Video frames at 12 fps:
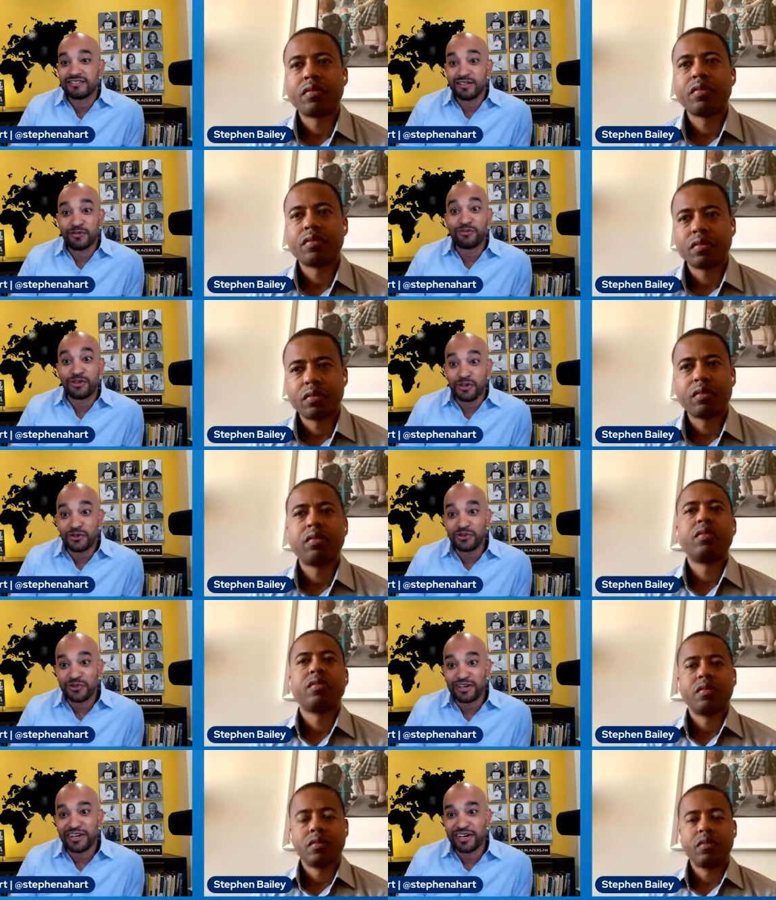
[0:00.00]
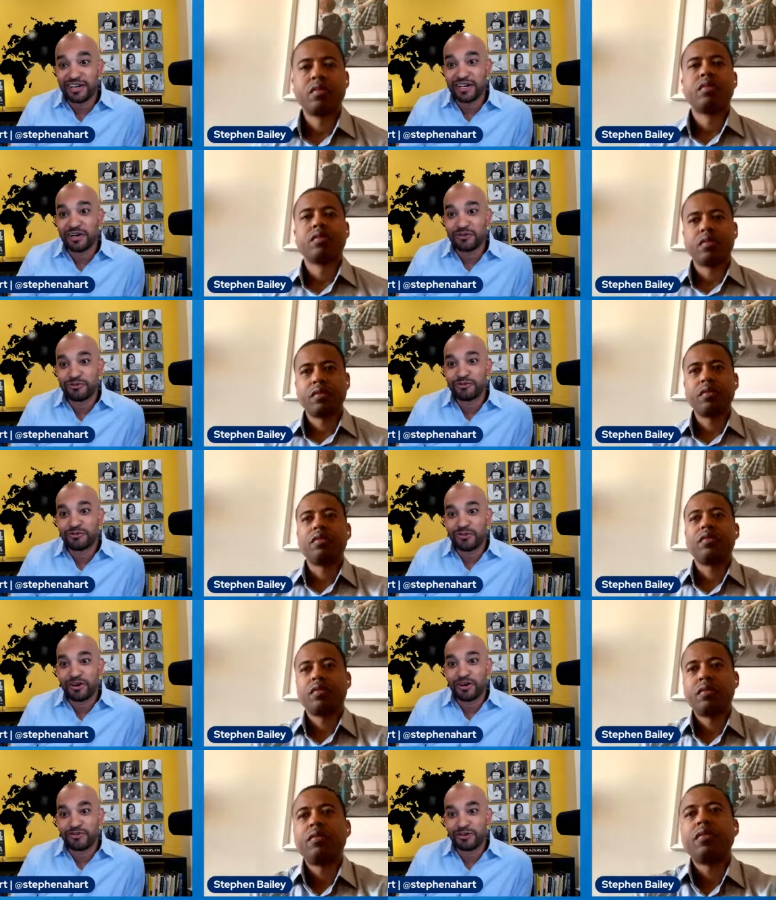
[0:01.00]
Speaker 1: the few of
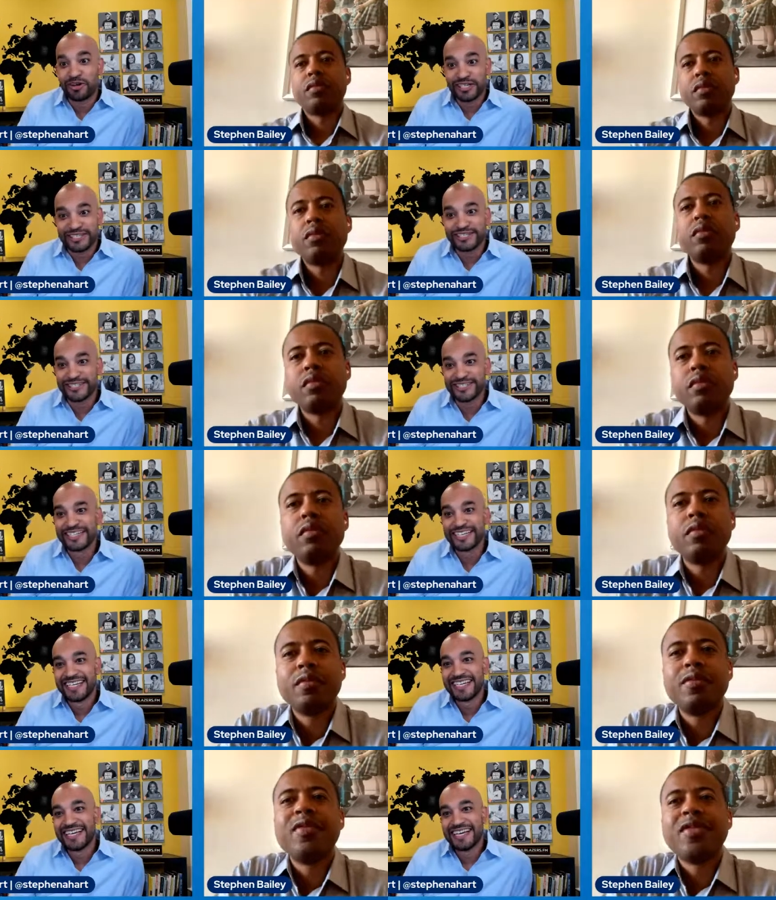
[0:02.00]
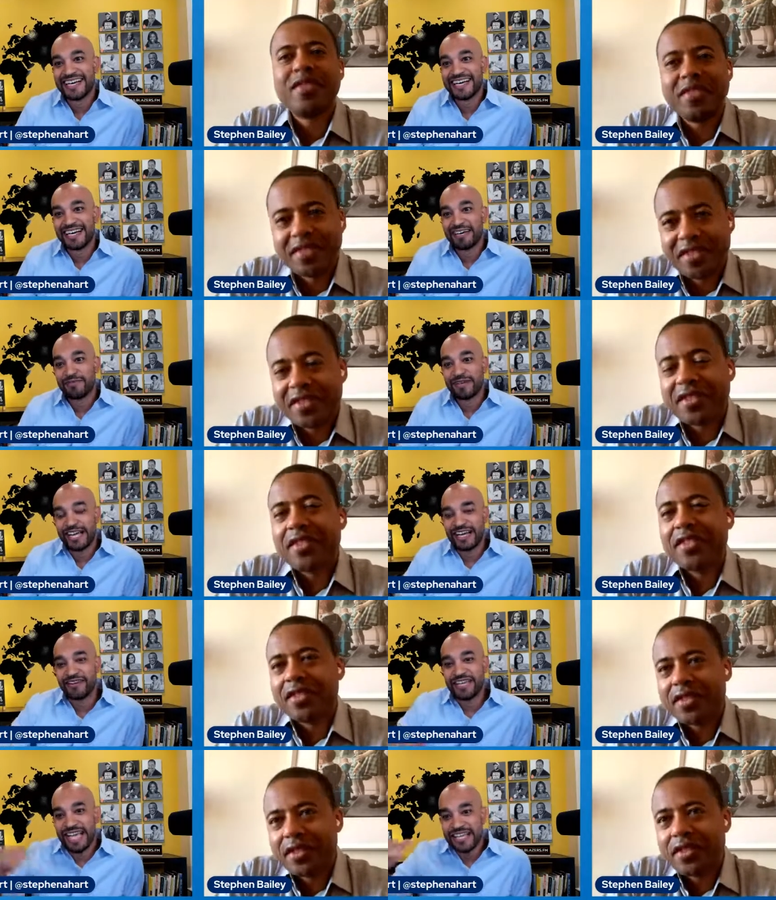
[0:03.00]
of us um, kind of
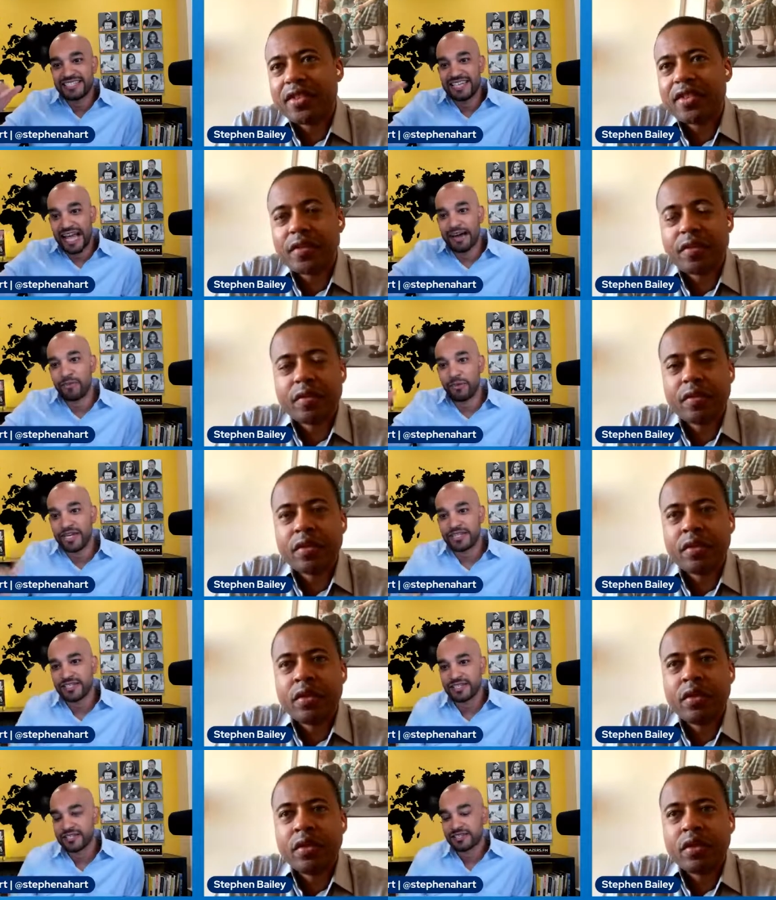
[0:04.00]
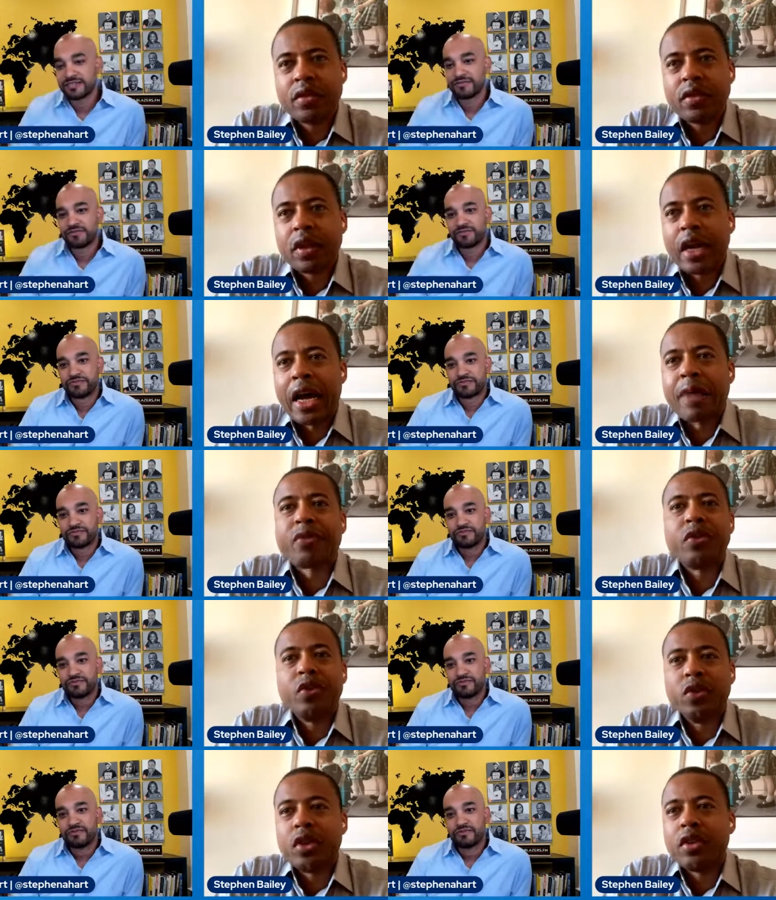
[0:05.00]
get to that point
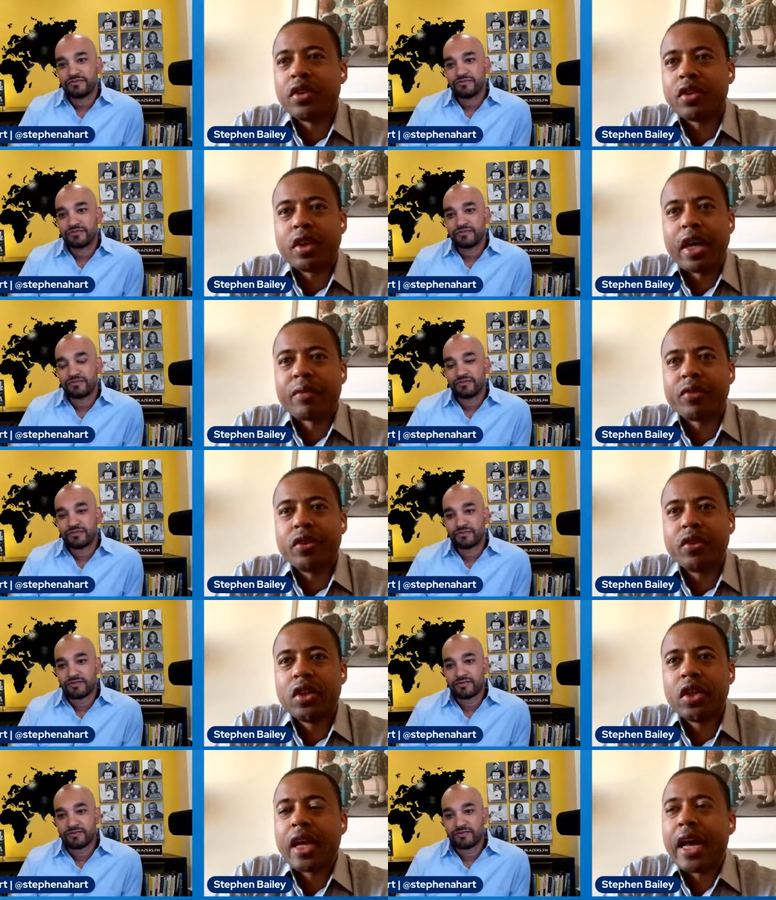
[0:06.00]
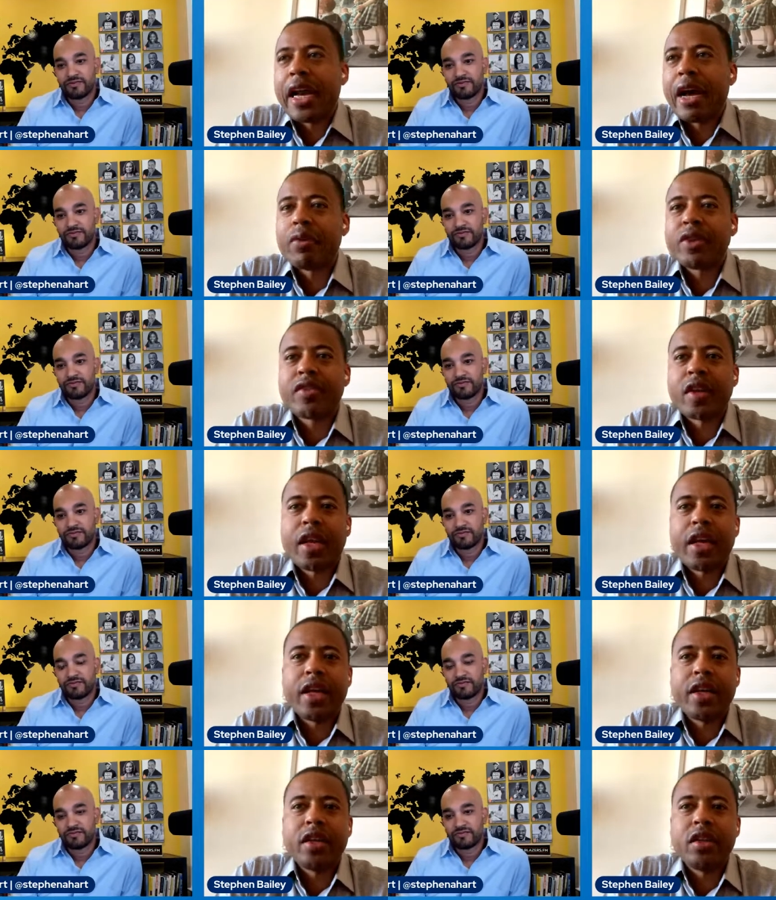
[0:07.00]
Speaker 2: absolutely absolutely and i would
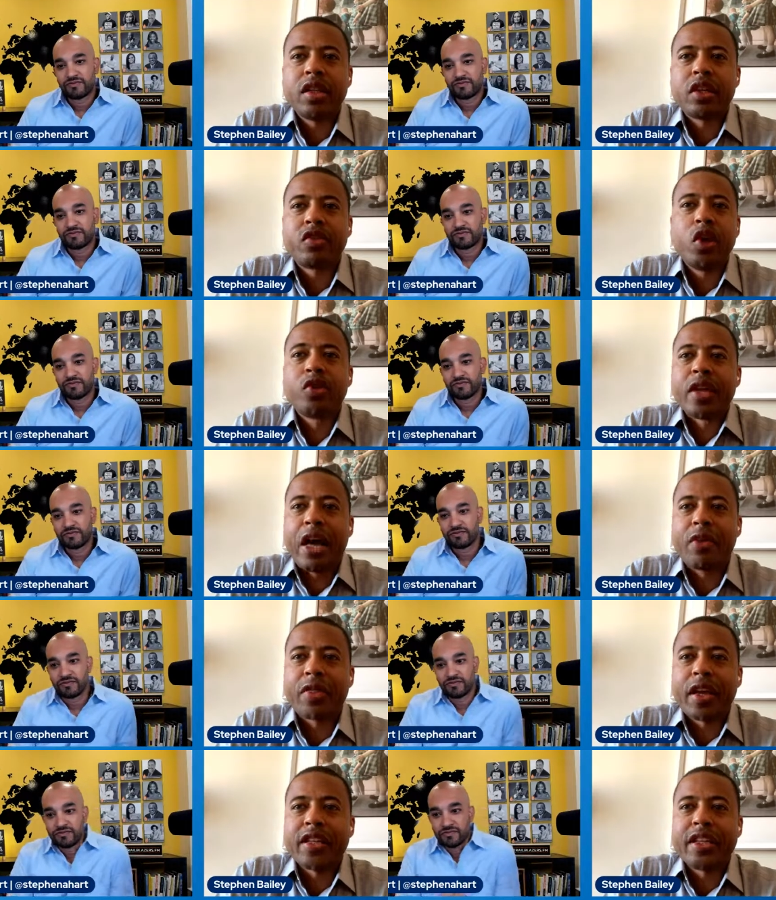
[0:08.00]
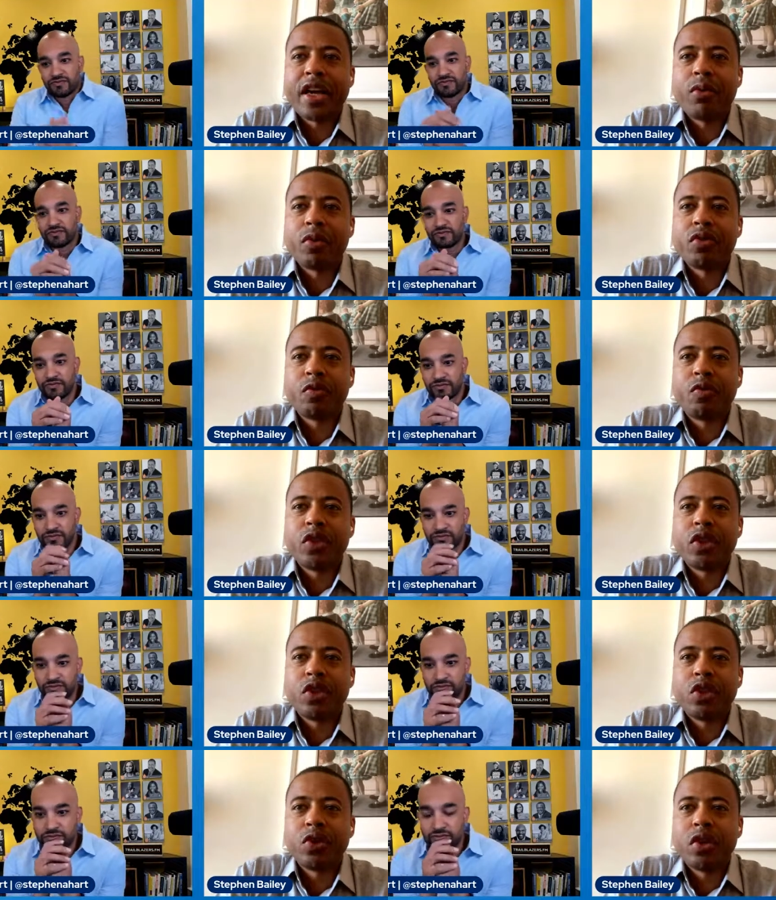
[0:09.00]
say there's no doubt that yale was a foot in the
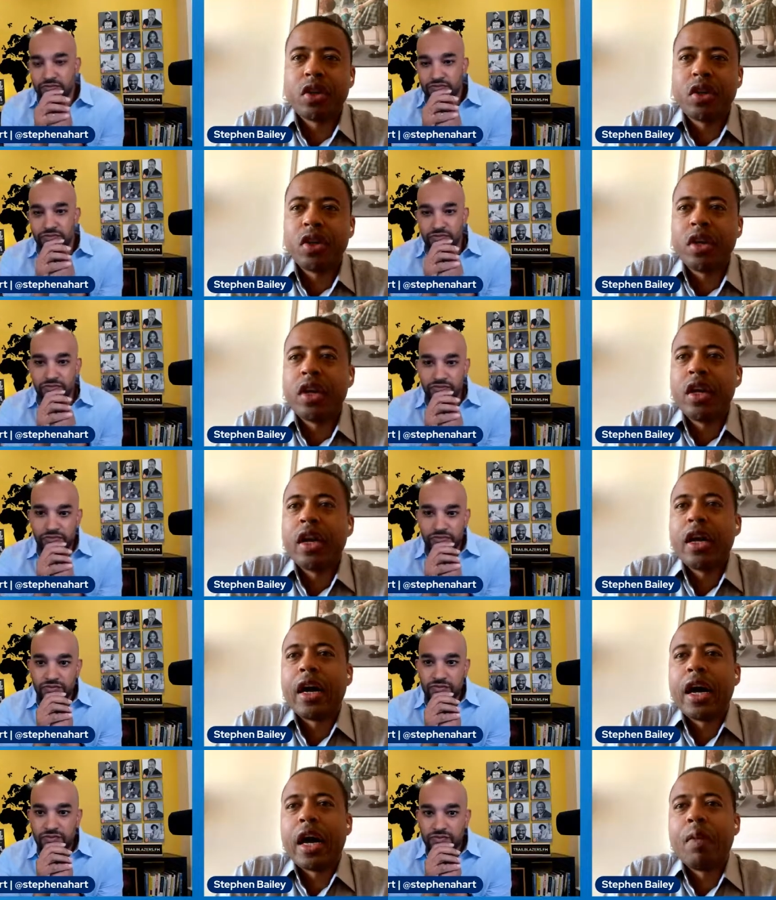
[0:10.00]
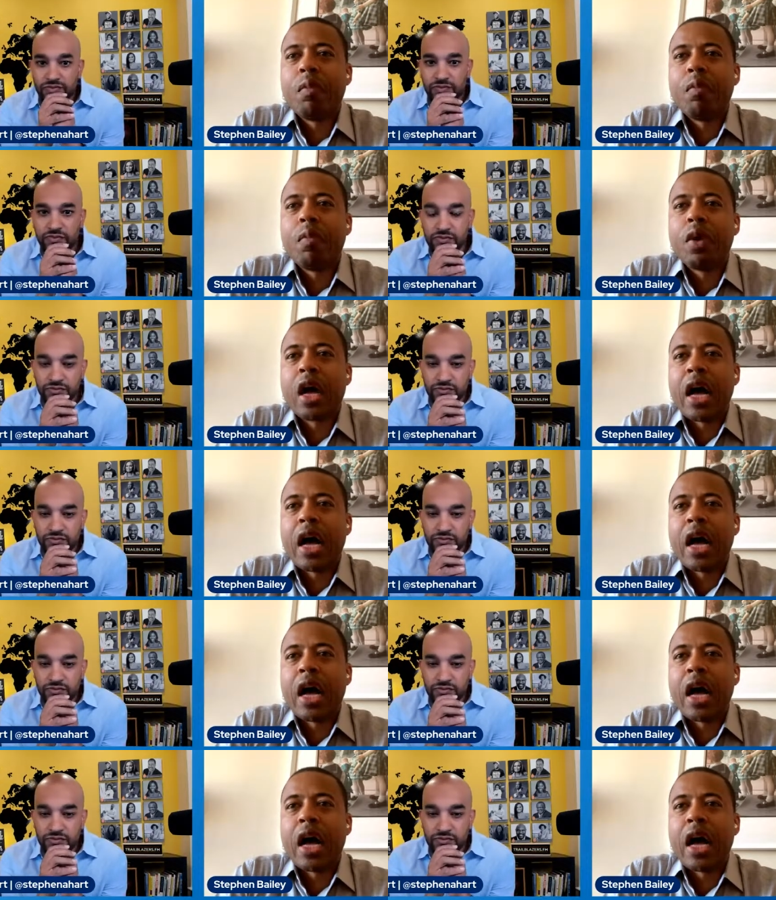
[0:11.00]
door um,